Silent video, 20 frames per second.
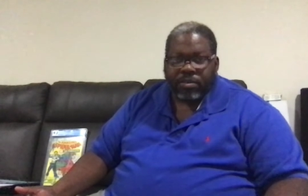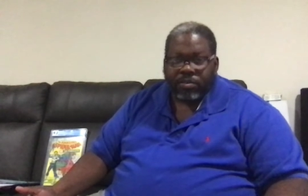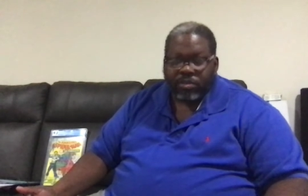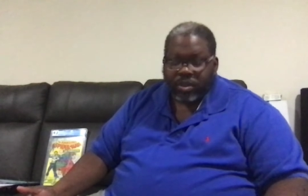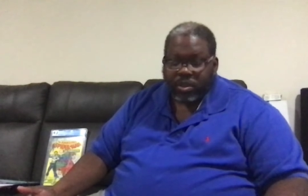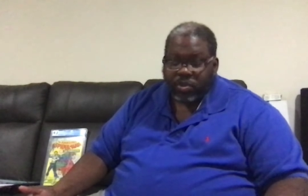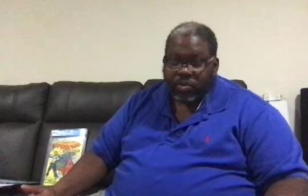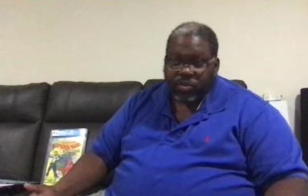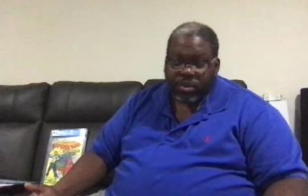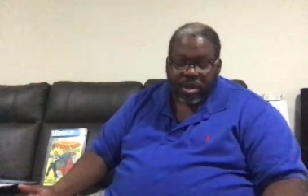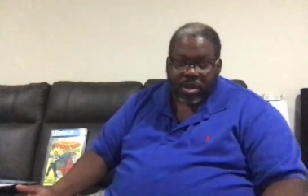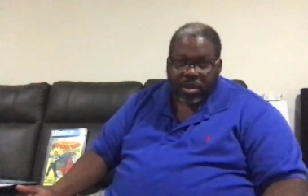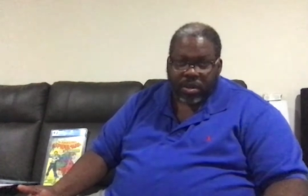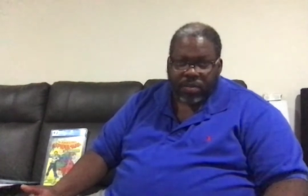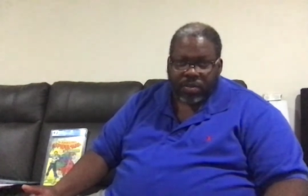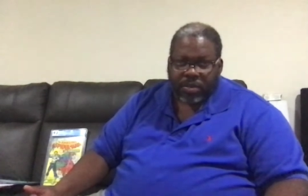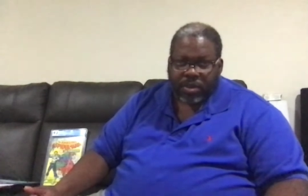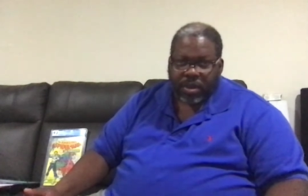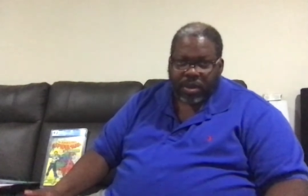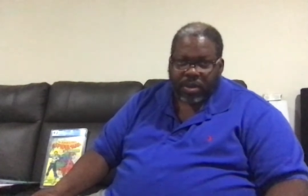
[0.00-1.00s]
We agreed
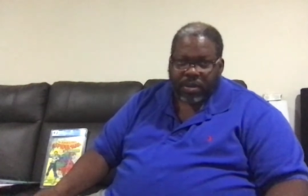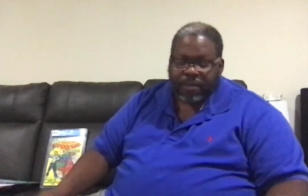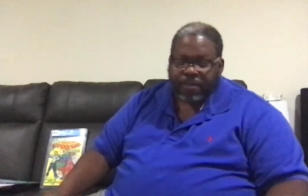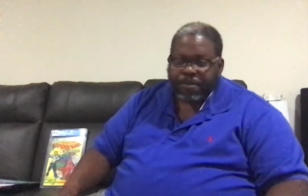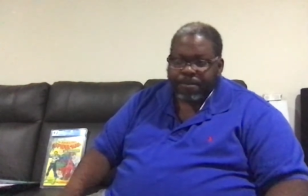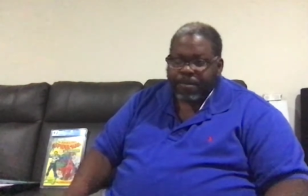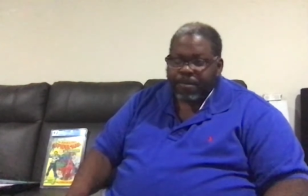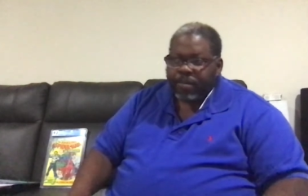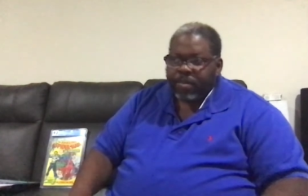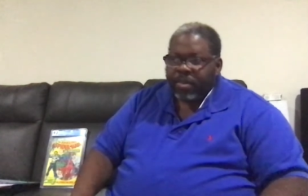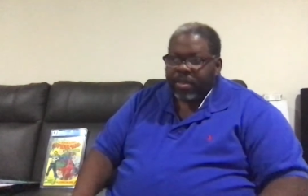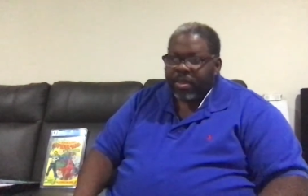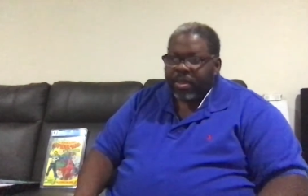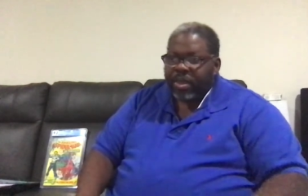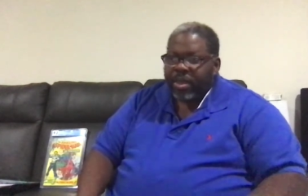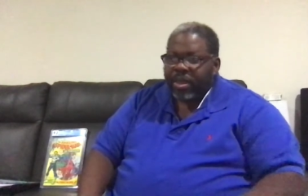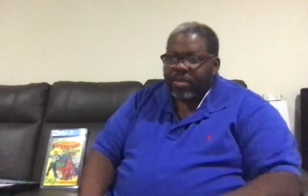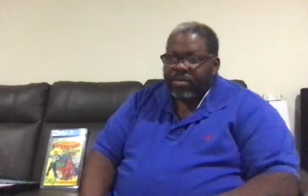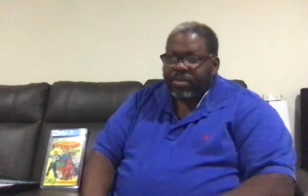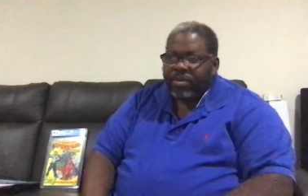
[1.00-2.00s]
upon it,
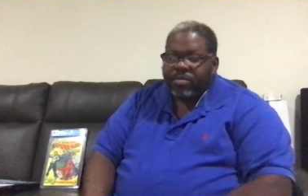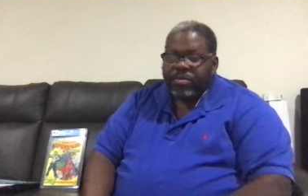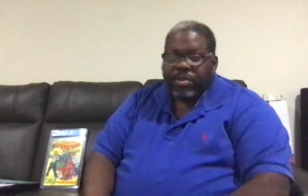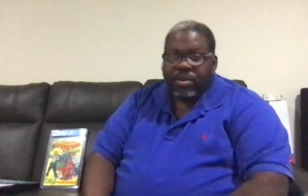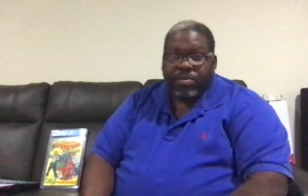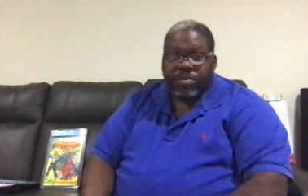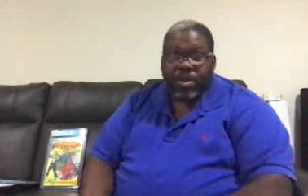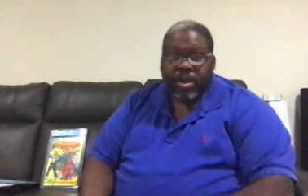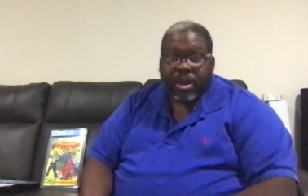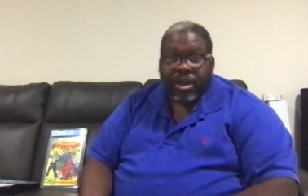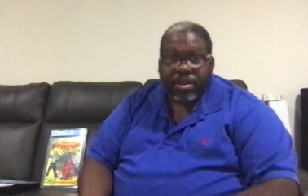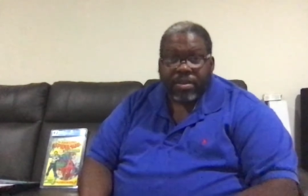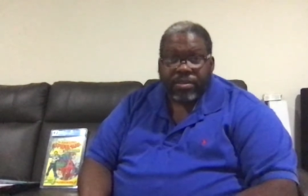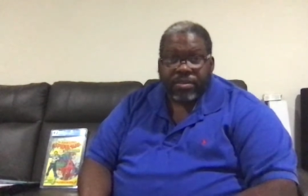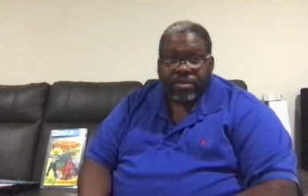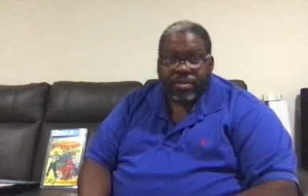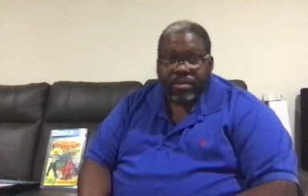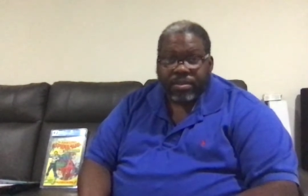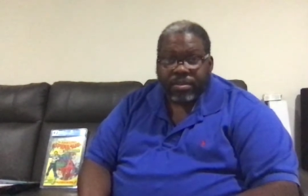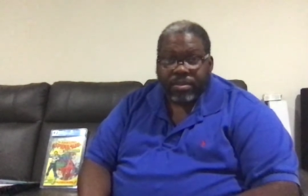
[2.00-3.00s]
and there would be a
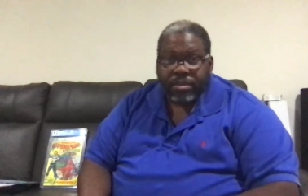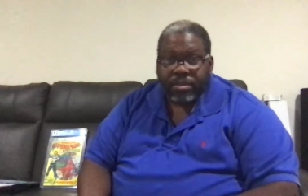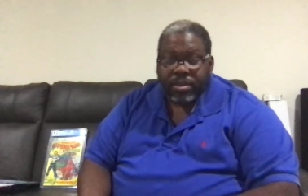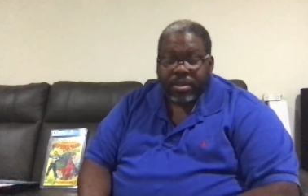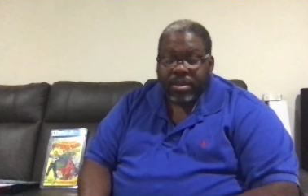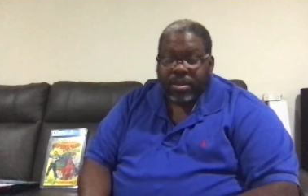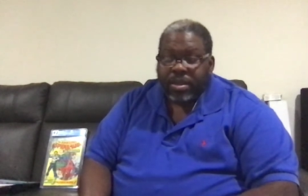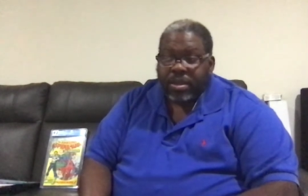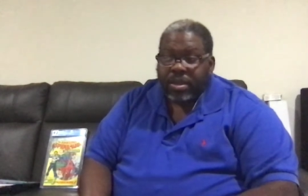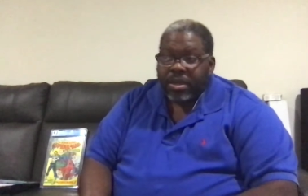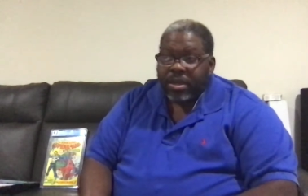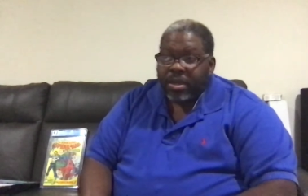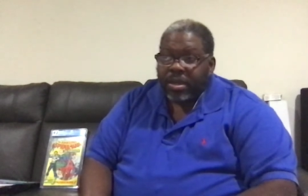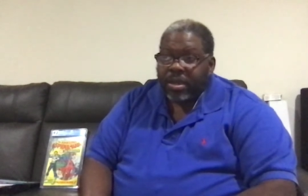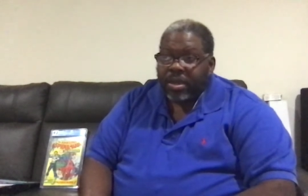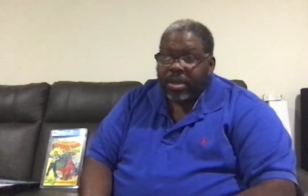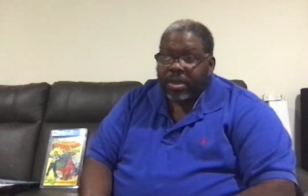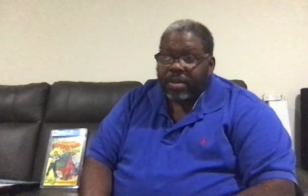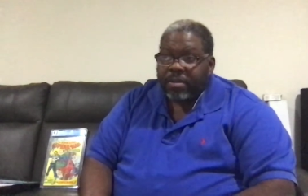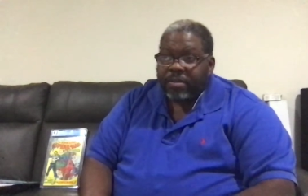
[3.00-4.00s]
price.
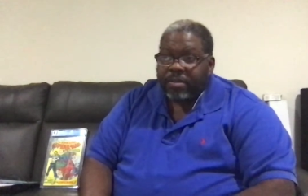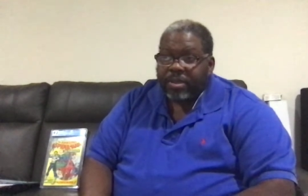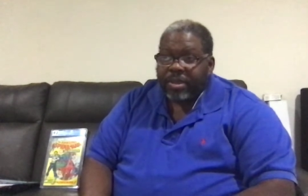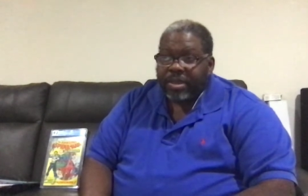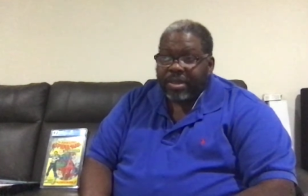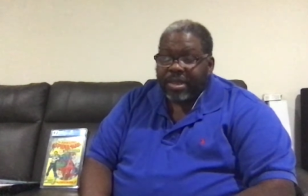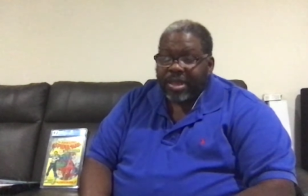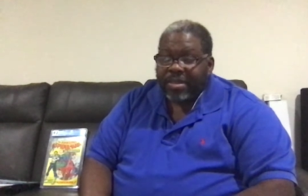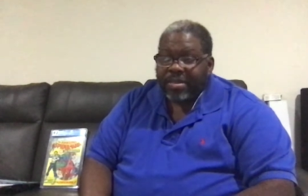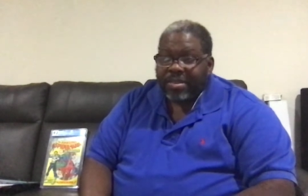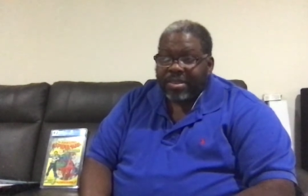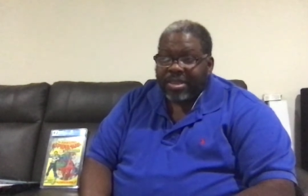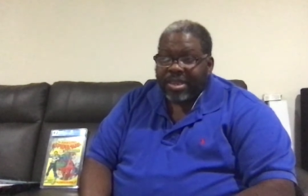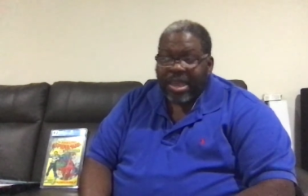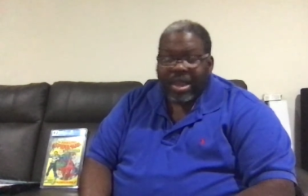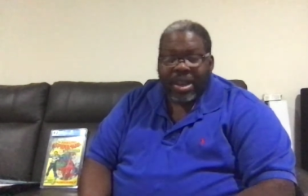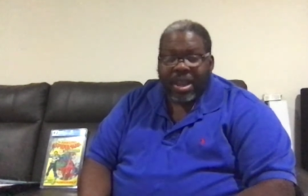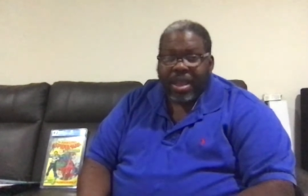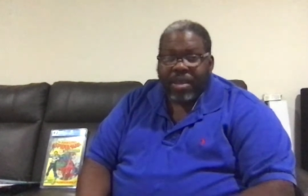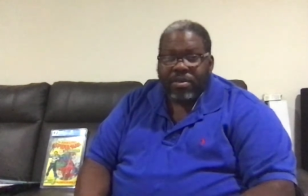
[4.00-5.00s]
And that's
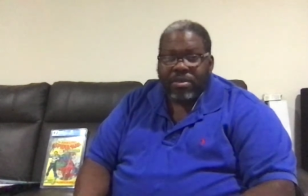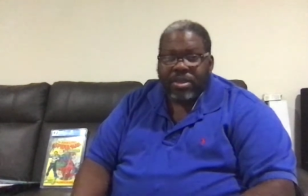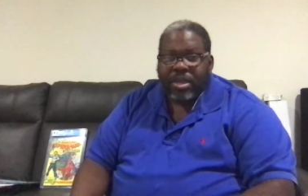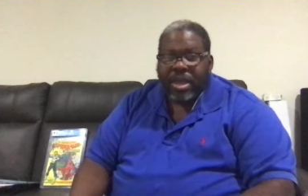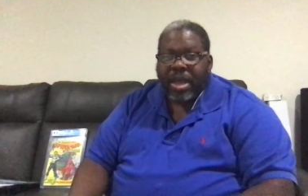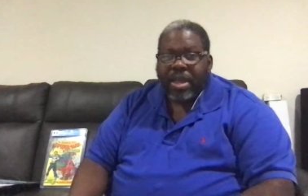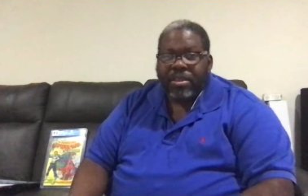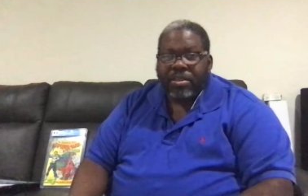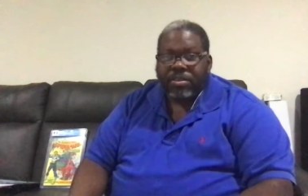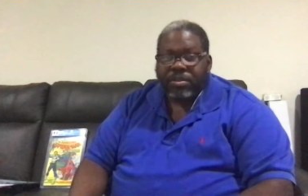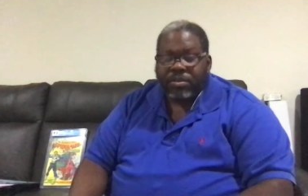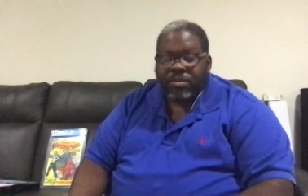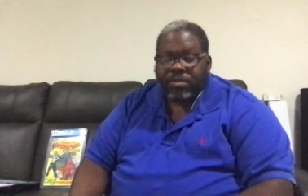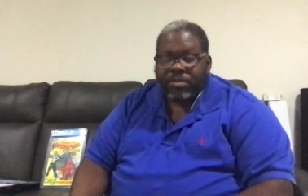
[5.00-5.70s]
kind of how it got to.